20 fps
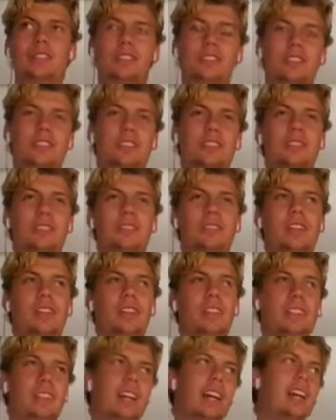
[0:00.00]

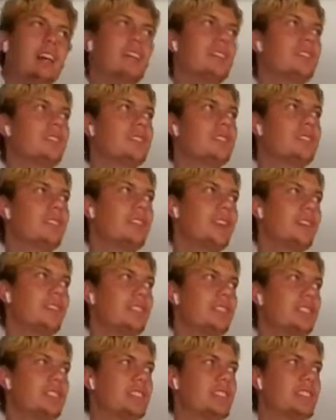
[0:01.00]
surveyed account, you have
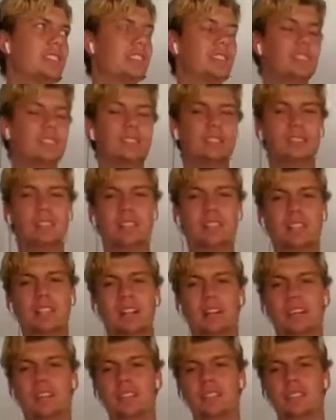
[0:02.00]
to send us
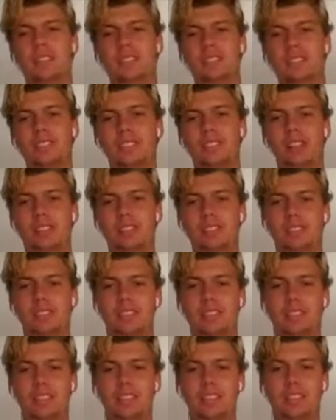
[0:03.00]
$20. And I was
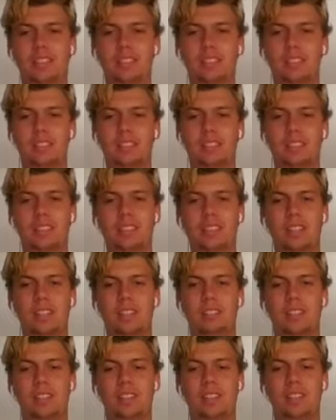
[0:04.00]
like,
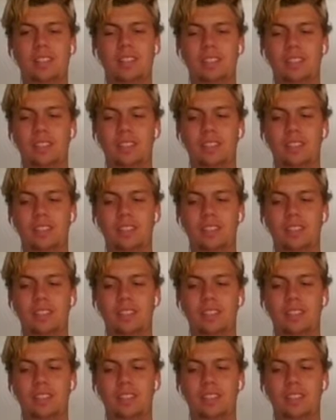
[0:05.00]
okay, well,